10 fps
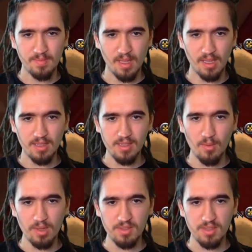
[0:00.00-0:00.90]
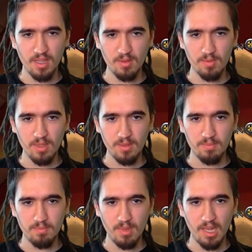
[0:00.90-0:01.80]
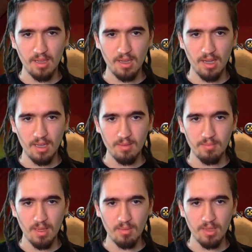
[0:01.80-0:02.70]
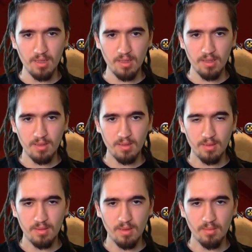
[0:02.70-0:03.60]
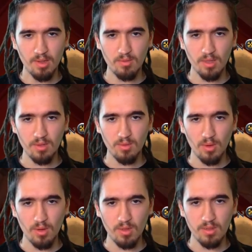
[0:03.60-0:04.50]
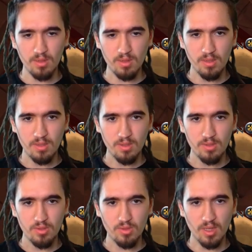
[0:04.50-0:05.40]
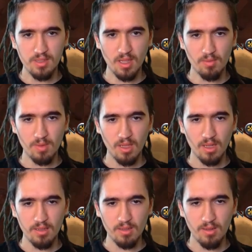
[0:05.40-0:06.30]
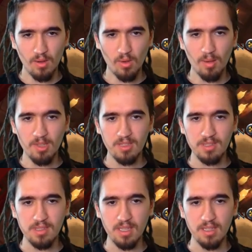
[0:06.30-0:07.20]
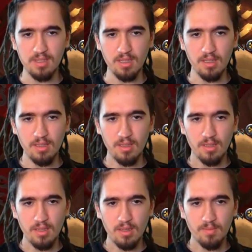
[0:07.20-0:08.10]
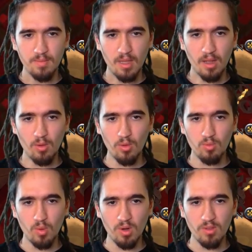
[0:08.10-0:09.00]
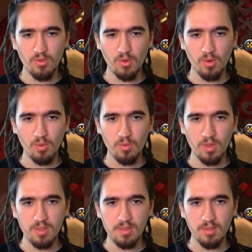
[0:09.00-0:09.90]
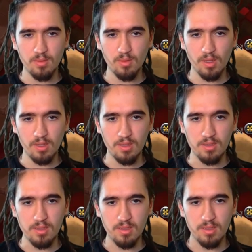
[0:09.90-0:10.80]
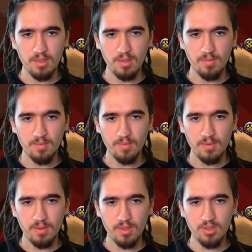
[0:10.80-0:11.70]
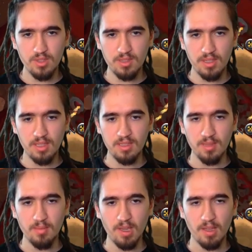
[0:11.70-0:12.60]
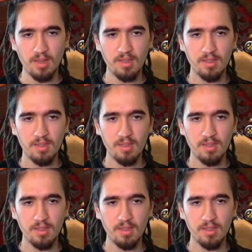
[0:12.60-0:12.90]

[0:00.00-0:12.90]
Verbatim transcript: I guess I want to start with the melee guy, maybe? Am I doing it wrong? Did I start with the other? Oh, come on, this is easy. I got worried for no reason. Look at this. This is just easy, man.